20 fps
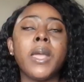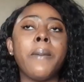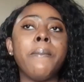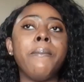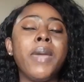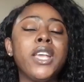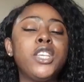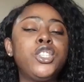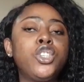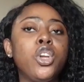
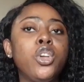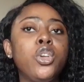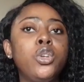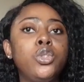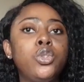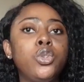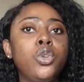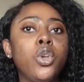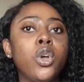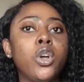make sure you
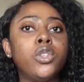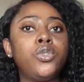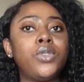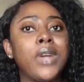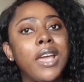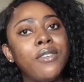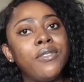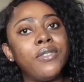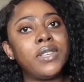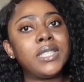do your
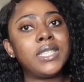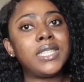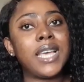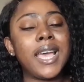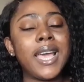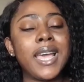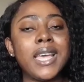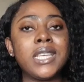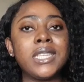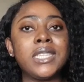driving
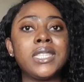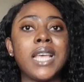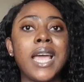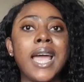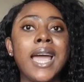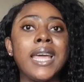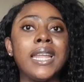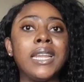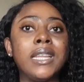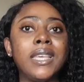test
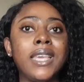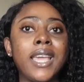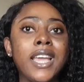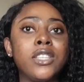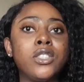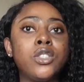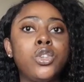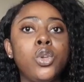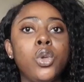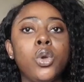and
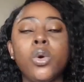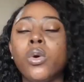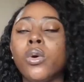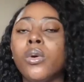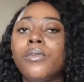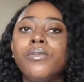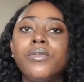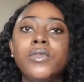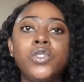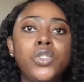get
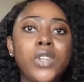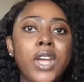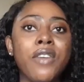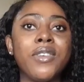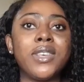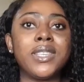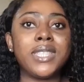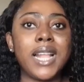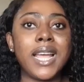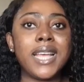your
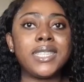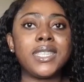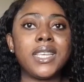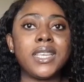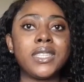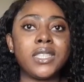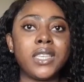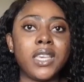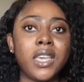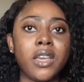driver's
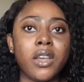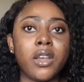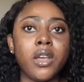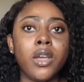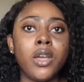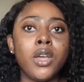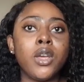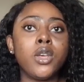license here,